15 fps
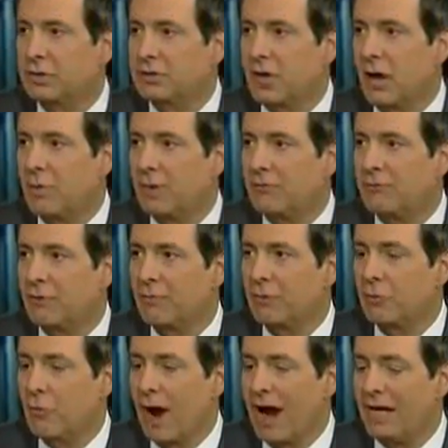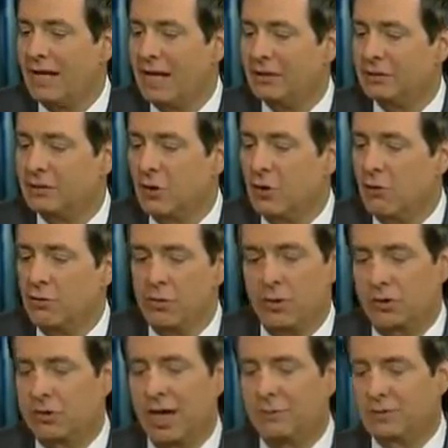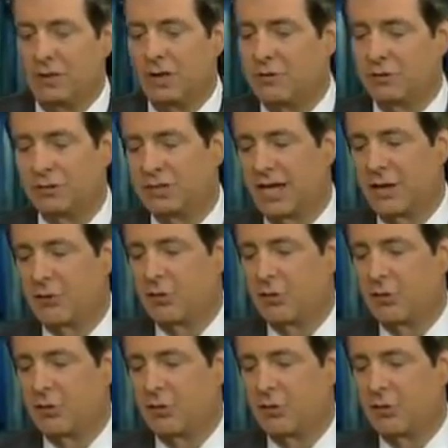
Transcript: is coming from the right, and so New York Times and others say,